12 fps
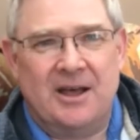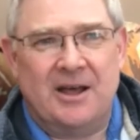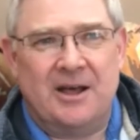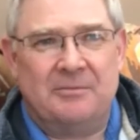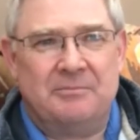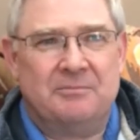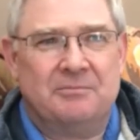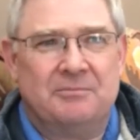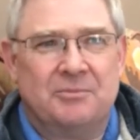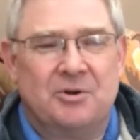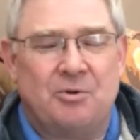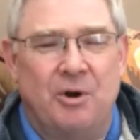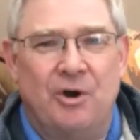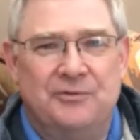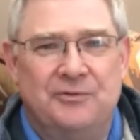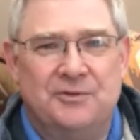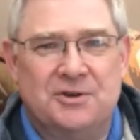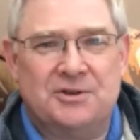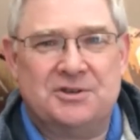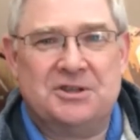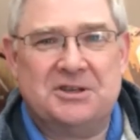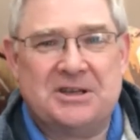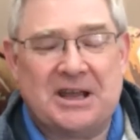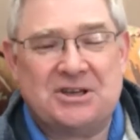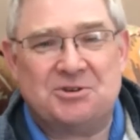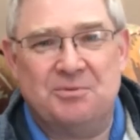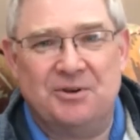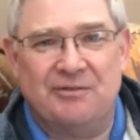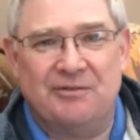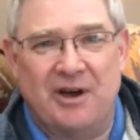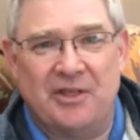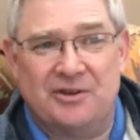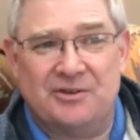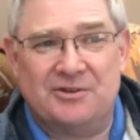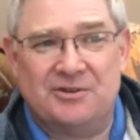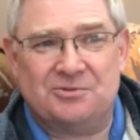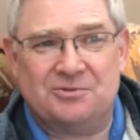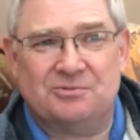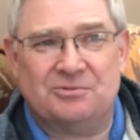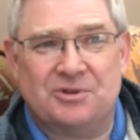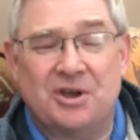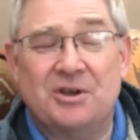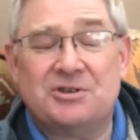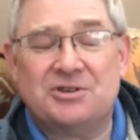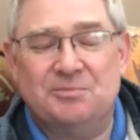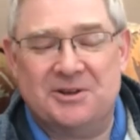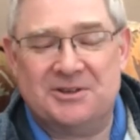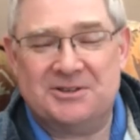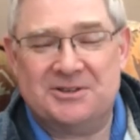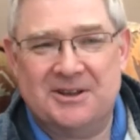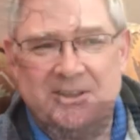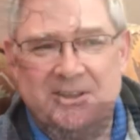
quite often to the detriment of others or the customers.